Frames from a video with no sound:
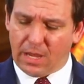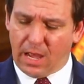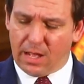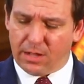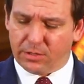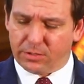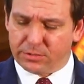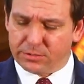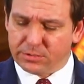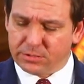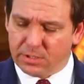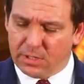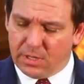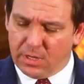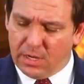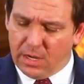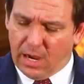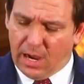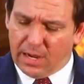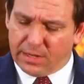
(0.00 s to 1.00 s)

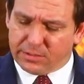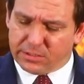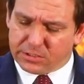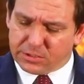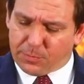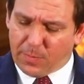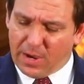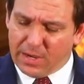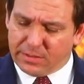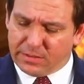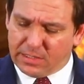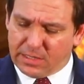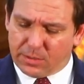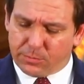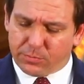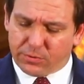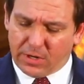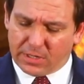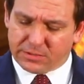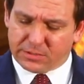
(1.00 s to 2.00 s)
uh, despite the
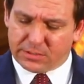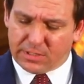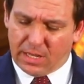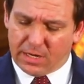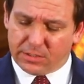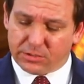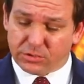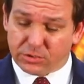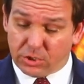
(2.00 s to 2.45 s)
unprecedented